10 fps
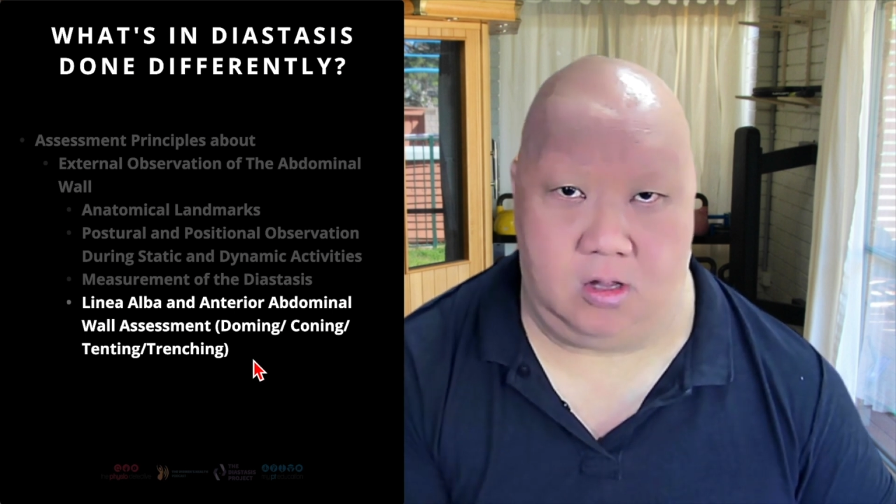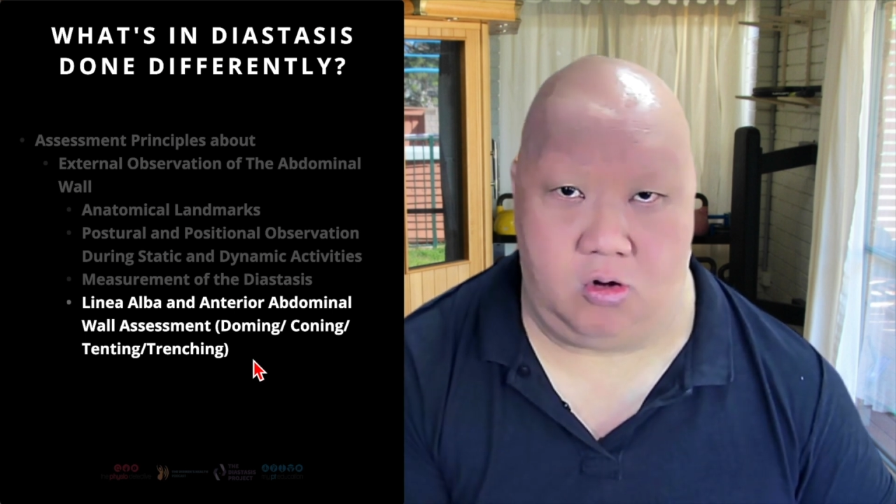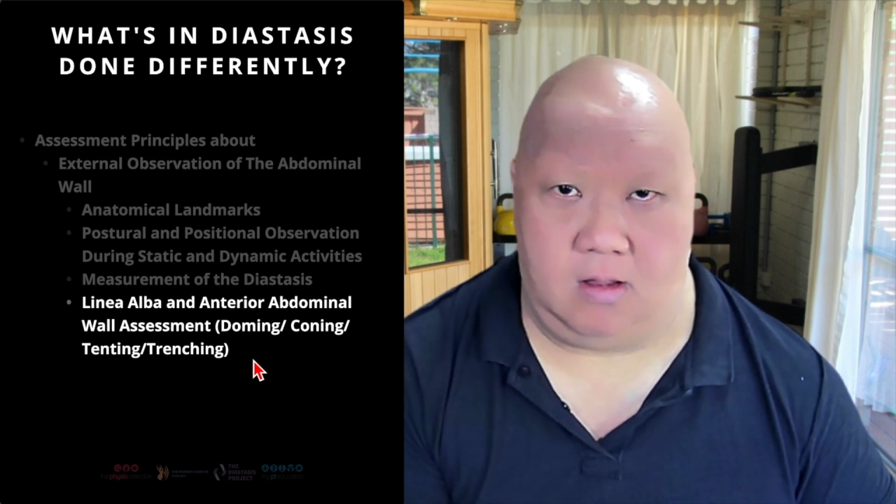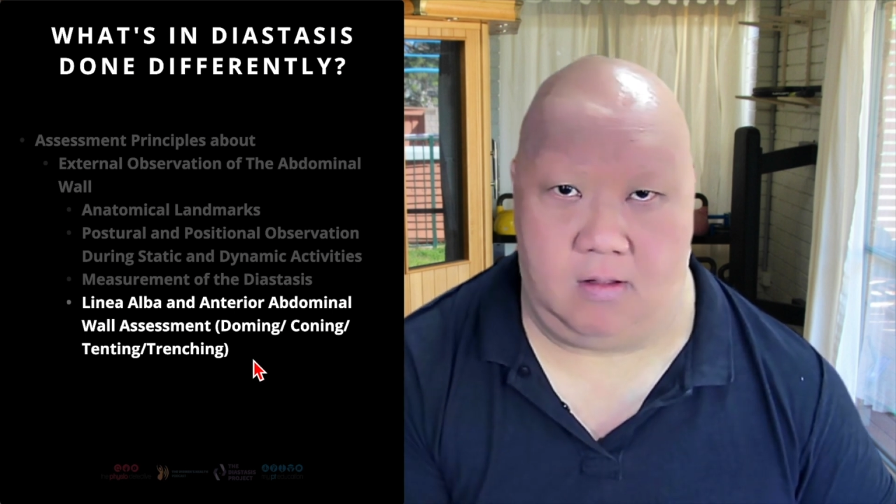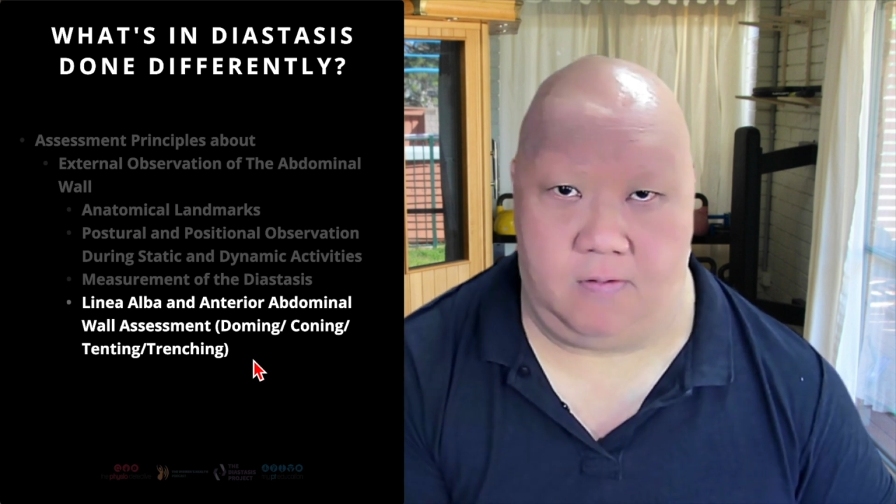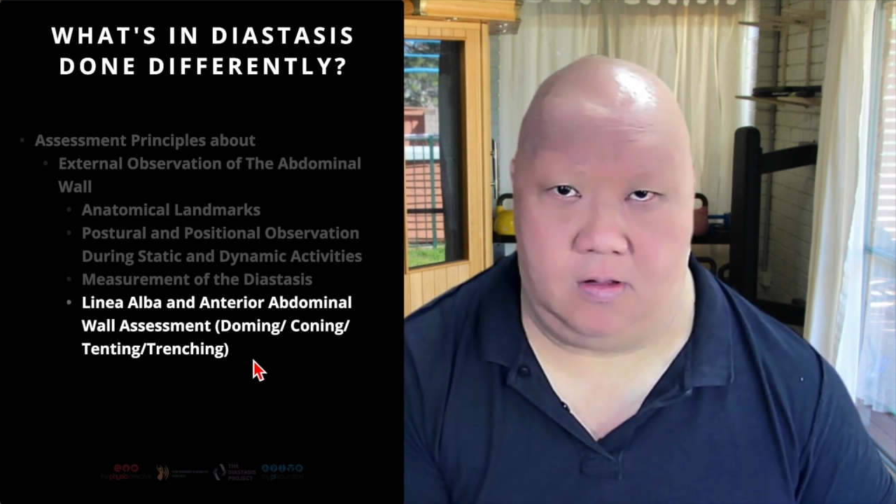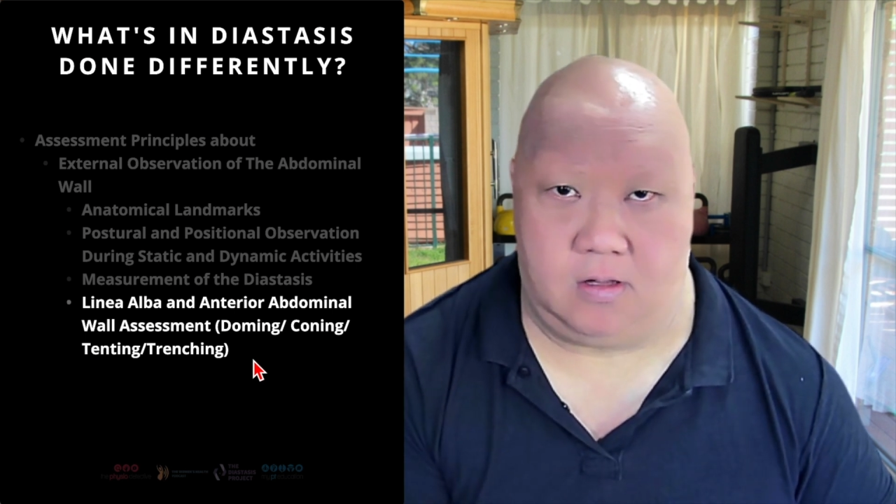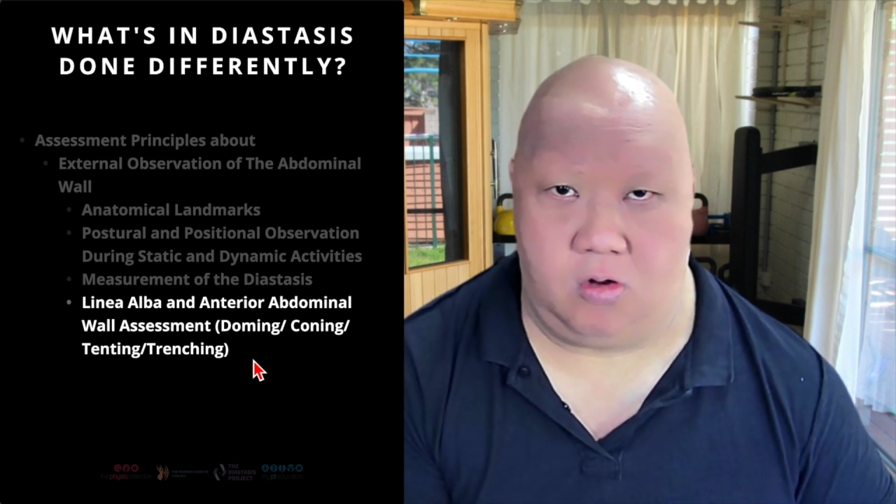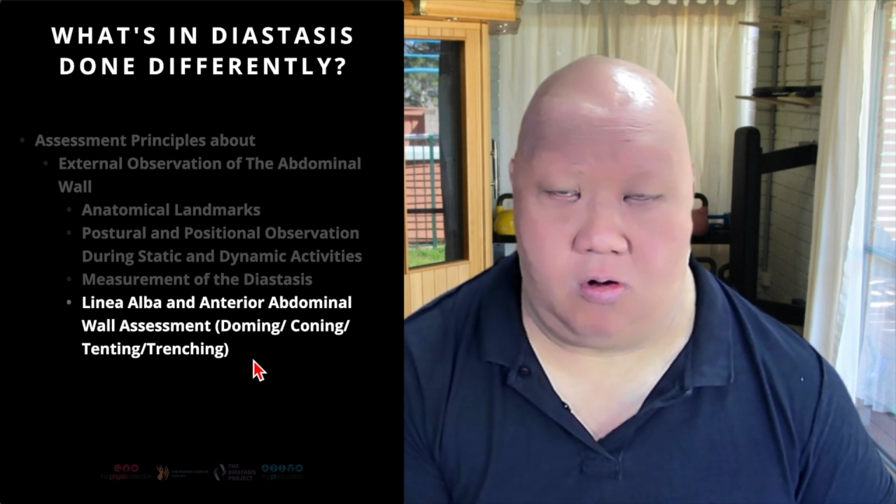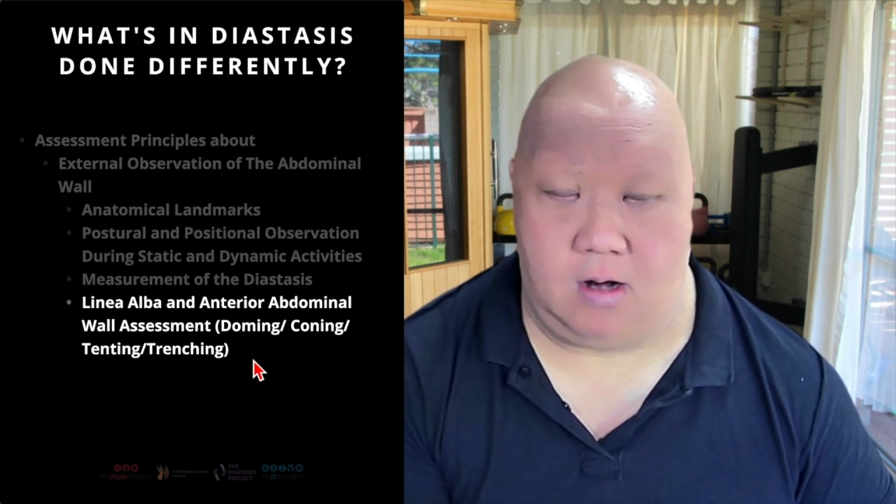a transverse
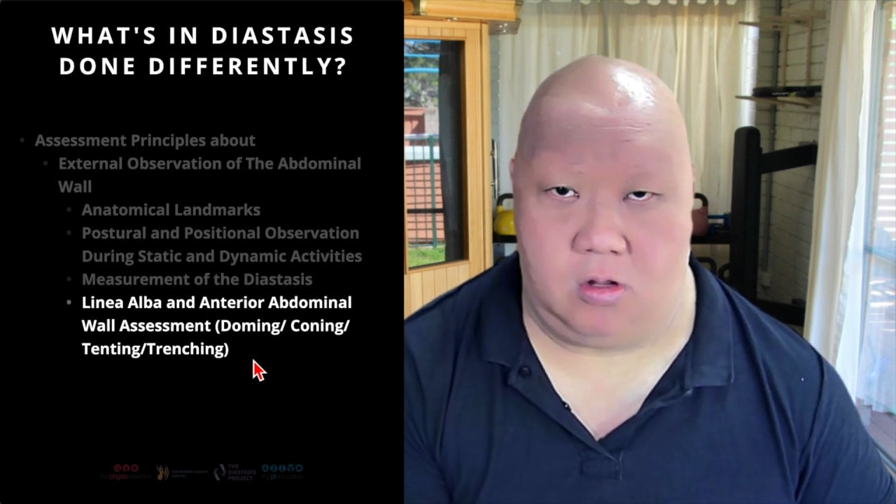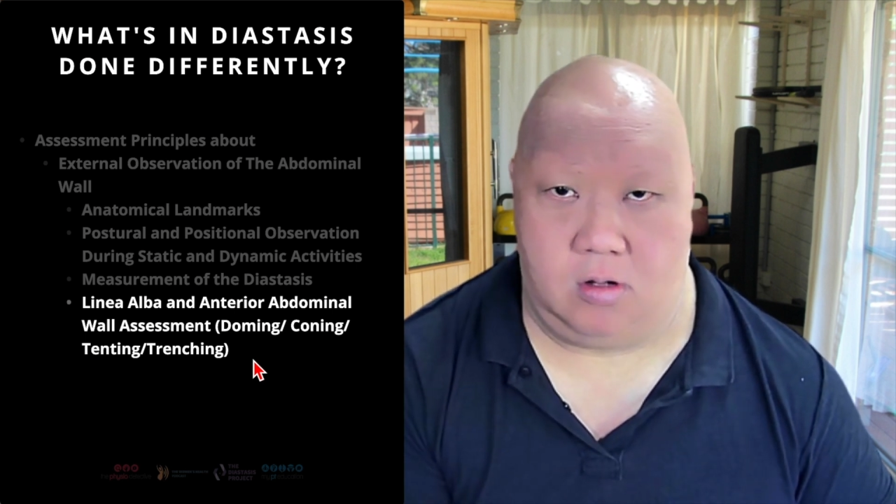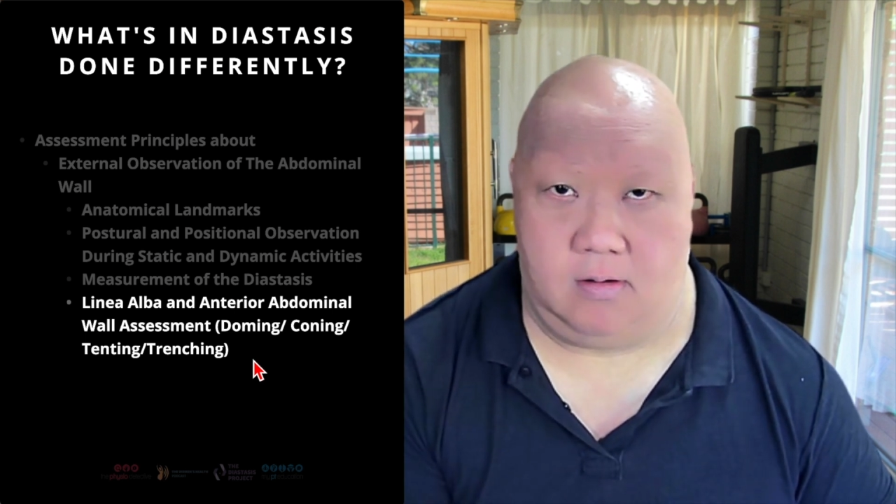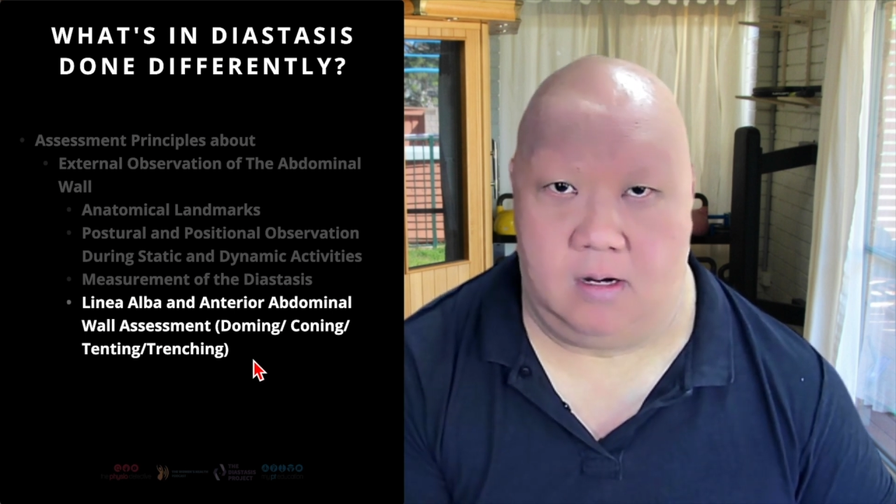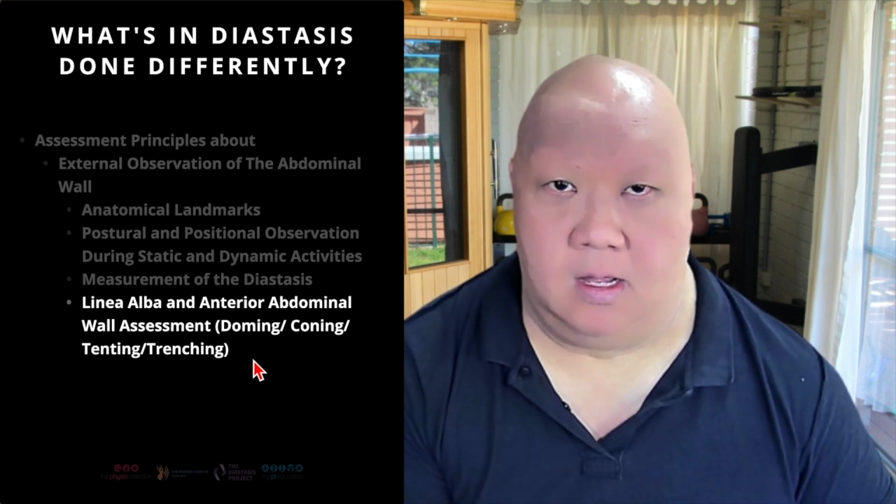contraction,